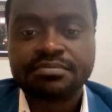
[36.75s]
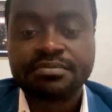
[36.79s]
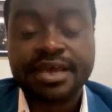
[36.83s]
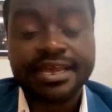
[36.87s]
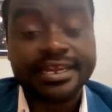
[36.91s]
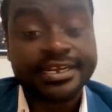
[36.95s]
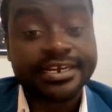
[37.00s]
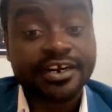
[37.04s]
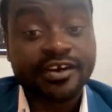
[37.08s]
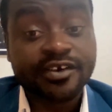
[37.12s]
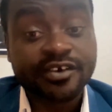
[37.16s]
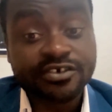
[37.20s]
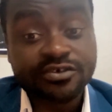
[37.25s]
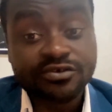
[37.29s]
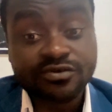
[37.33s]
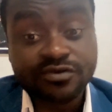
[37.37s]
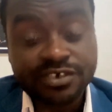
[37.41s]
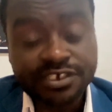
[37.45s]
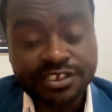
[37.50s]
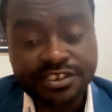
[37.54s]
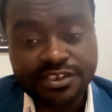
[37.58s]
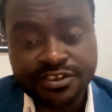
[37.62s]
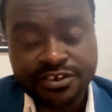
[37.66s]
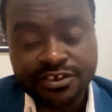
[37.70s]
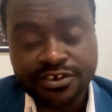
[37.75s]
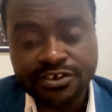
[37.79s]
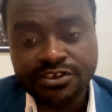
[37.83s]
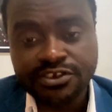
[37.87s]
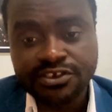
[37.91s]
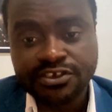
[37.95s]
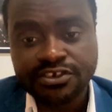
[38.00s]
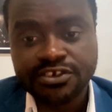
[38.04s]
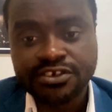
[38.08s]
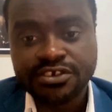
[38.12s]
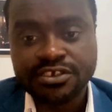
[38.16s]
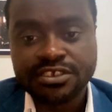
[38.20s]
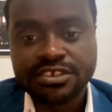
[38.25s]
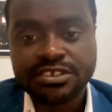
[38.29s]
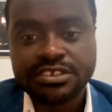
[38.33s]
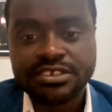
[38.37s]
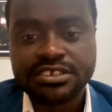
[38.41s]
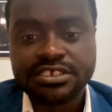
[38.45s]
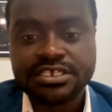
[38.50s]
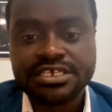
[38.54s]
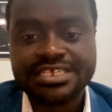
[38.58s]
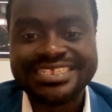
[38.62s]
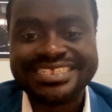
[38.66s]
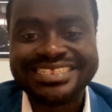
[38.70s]
My current research
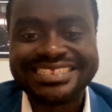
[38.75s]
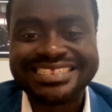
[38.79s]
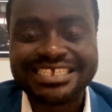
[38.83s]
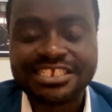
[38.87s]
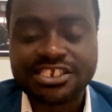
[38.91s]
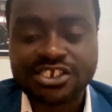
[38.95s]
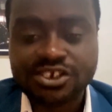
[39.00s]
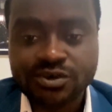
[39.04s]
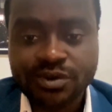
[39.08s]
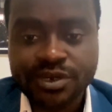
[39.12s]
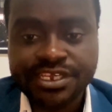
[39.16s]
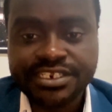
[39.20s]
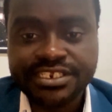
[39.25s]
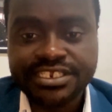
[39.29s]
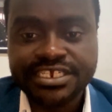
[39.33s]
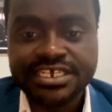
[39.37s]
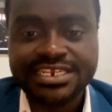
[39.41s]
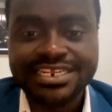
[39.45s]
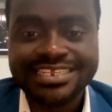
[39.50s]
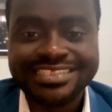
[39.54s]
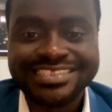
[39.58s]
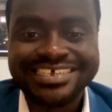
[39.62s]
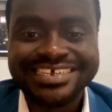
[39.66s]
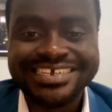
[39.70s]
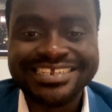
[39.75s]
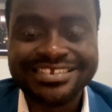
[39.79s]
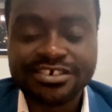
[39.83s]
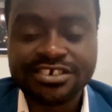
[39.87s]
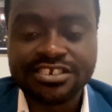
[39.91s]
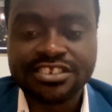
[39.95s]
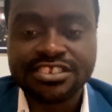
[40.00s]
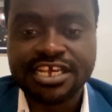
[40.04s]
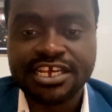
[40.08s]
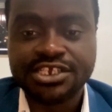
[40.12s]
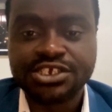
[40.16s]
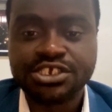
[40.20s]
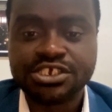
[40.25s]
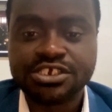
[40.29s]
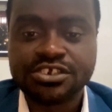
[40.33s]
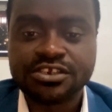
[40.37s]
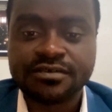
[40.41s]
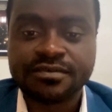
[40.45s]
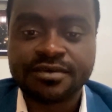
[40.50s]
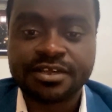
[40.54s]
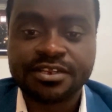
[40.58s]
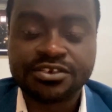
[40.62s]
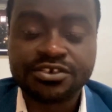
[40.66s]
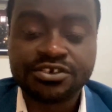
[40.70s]
is situated at the intersection
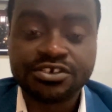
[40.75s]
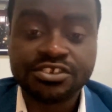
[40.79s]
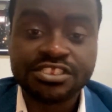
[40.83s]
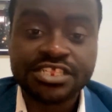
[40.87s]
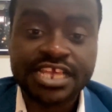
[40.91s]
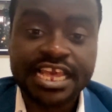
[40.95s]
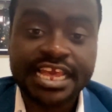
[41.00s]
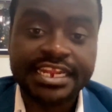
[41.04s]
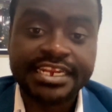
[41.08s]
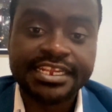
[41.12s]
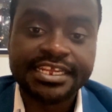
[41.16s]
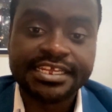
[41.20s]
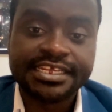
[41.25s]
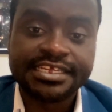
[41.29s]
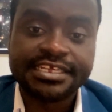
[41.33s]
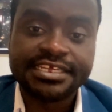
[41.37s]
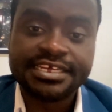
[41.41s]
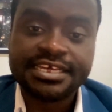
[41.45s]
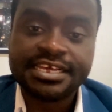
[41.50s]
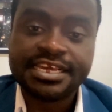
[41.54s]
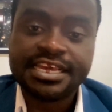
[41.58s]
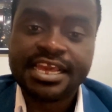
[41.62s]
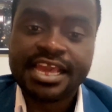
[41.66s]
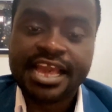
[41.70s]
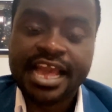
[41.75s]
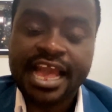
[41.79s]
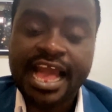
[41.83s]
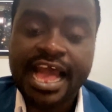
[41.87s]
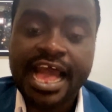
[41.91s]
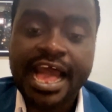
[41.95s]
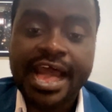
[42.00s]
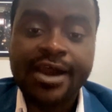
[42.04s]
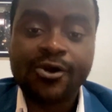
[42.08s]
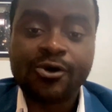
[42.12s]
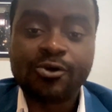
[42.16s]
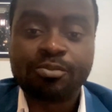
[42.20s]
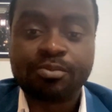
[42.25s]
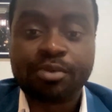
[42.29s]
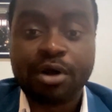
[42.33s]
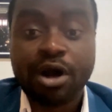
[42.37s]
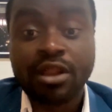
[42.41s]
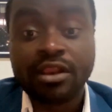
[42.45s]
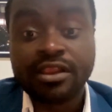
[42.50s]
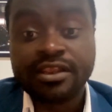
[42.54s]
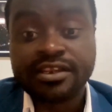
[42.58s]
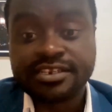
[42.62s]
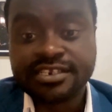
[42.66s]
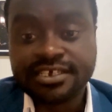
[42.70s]
of understanding how
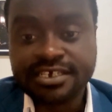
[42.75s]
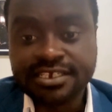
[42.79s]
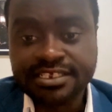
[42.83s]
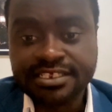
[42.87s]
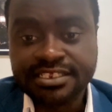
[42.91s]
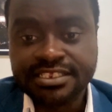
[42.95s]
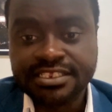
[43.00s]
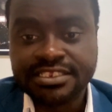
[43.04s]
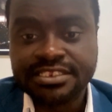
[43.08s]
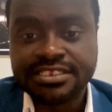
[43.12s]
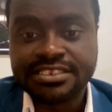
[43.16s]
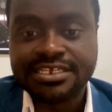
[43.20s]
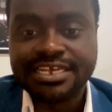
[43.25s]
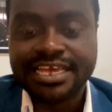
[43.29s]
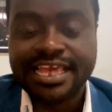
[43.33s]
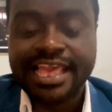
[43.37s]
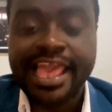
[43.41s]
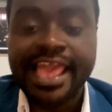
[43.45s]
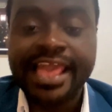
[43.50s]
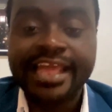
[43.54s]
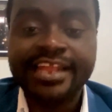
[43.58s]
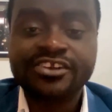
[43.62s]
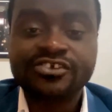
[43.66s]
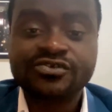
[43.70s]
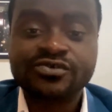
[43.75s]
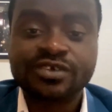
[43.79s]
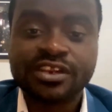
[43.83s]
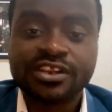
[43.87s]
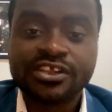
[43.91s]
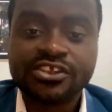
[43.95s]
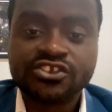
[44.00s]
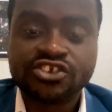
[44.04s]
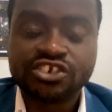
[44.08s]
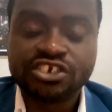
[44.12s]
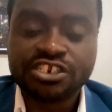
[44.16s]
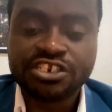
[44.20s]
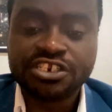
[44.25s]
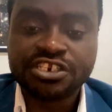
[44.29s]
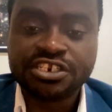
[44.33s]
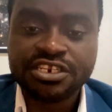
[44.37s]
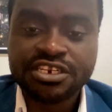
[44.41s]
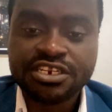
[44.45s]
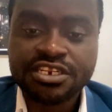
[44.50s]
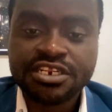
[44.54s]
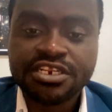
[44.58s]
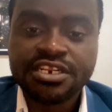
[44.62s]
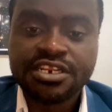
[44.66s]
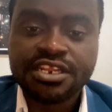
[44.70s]
politics and religion
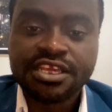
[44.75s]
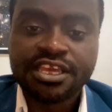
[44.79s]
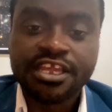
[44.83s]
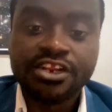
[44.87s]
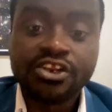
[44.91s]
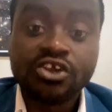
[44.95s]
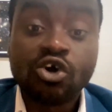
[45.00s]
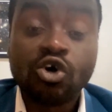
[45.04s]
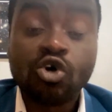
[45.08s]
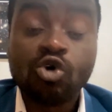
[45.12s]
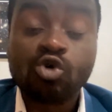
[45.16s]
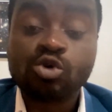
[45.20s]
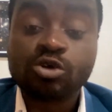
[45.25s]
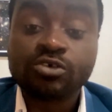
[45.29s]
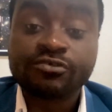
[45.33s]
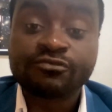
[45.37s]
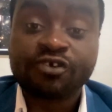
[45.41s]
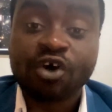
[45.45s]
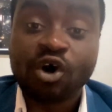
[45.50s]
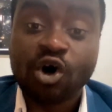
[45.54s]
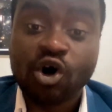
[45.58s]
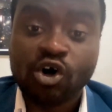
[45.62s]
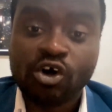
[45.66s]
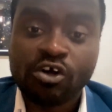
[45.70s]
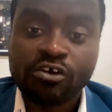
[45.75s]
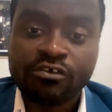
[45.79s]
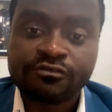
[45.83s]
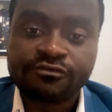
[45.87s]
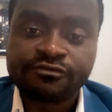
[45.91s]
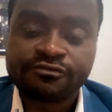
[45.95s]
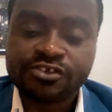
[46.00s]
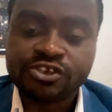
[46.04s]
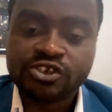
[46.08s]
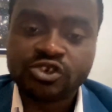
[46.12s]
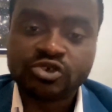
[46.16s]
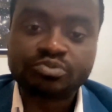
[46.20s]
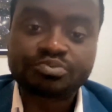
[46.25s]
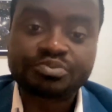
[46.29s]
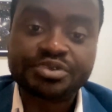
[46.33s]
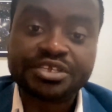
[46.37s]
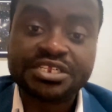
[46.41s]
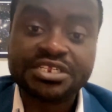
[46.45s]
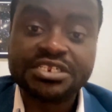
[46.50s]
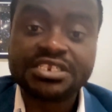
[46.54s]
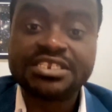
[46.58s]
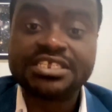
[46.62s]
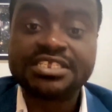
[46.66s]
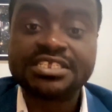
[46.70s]
can co-evolve to
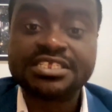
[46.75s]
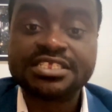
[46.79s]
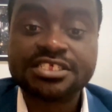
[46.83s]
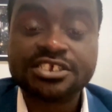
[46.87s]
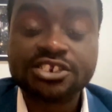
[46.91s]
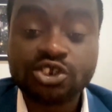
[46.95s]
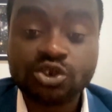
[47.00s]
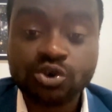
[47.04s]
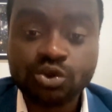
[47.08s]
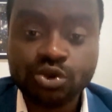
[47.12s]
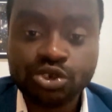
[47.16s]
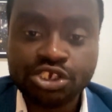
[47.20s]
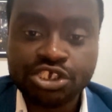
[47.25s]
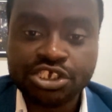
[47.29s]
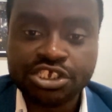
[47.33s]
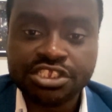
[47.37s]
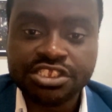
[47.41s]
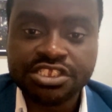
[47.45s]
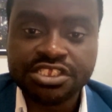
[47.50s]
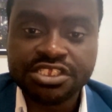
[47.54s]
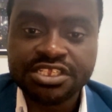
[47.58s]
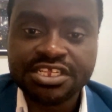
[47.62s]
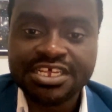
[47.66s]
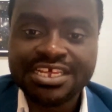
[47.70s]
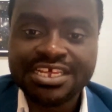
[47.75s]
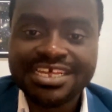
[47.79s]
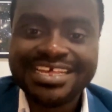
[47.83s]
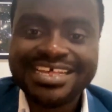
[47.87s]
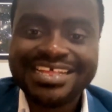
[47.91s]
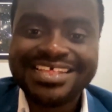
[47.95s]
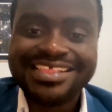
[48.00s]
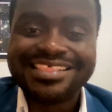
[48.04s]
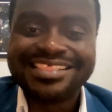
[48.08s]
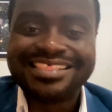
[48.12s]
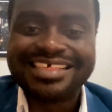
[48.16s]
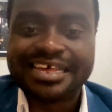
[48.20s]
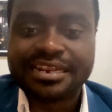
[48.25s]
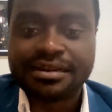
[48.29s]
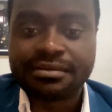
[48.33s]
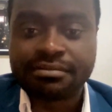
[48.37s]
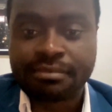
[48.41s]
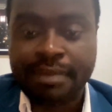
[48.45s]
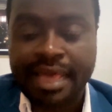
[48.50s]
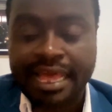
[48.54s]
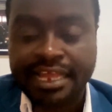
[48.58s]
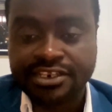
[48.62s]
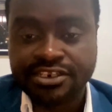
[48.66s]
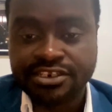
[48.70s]
build institutions that
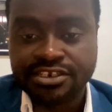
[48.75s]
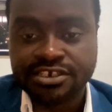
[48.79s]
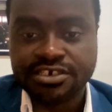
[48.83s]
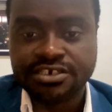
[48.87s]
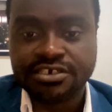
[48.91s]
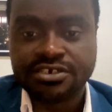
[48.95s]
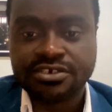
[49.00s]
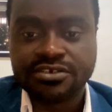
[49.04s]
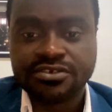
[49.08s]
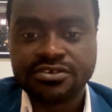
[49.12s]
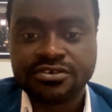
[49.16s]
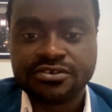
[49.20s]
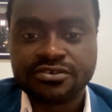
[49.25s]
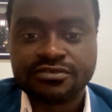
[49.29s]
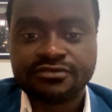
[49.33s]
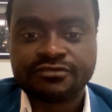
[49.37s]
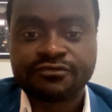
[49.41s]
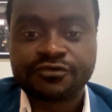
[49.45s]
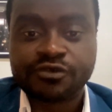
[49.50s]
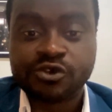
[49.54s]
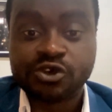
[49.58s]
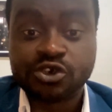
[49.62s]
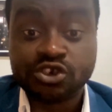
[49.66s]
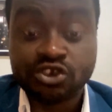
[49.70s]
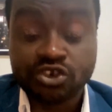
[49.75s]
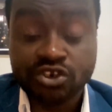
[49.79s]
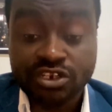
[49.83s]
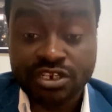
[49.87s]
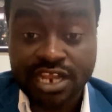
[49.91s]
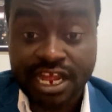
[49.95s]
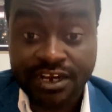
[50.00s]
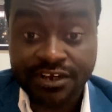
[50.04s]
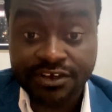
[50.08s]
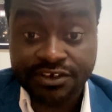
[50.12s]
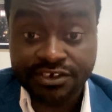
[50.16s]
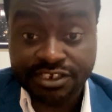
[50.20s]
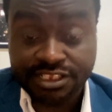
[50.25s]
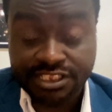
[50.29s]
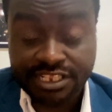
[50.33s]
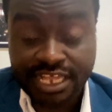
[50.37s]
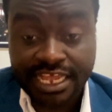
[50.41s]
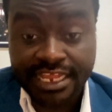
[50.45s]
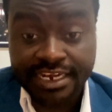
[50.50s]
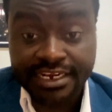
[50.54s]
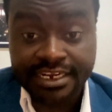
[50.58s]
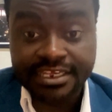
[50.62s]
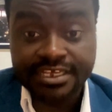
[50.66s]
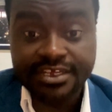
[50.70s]
matter for
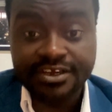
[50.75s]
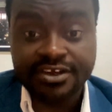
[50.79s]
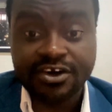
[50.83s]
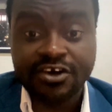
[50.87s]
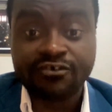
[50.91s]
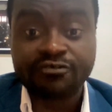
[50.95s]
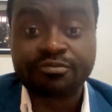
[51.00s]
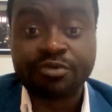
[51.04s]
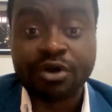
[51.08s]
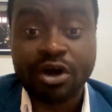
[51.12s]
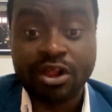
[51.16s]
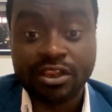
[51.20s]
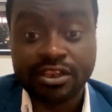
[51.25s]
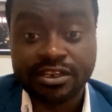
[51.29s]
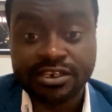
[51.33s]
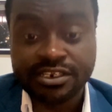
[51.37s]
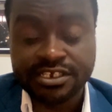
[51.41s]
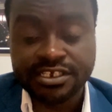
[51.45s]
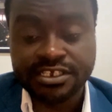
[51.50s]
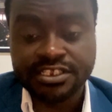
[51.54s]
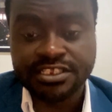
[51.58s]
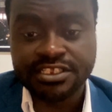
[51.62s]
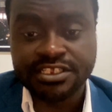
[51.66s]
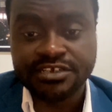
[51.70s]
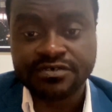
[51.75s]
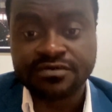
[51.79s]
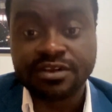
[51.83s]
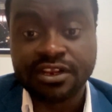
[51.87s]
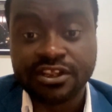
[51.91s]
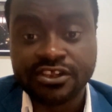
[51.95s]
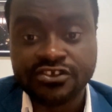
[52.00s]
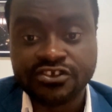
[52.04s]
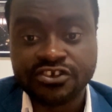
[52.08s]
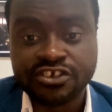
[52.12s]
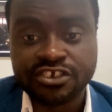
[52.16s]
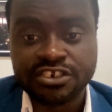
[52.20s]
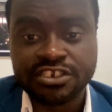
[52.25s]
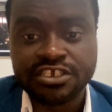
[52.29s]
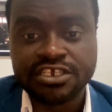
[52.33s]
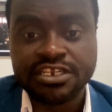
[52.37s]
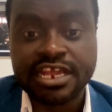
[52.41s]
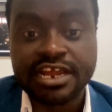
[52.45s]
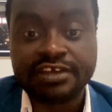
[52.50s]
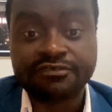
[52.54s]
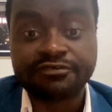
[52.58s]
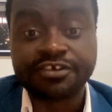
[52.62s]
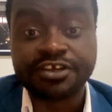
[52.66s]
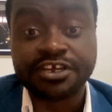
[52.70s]
understanding of politics and religion in
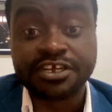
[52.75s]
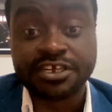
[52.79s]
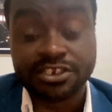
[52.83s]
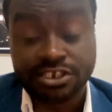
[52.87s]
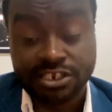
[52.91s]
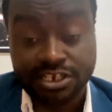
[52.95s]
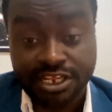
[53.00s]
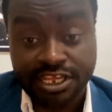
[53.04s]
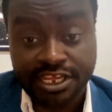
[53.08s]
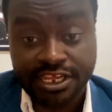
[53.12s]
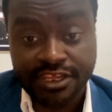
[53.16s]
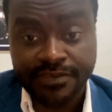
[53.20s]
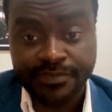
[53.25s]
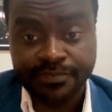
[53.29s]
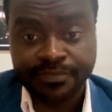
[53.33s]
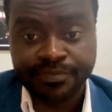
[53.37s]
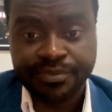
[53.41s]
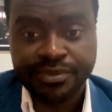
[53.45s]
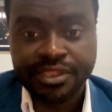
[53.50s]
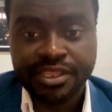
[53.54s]
Africa today.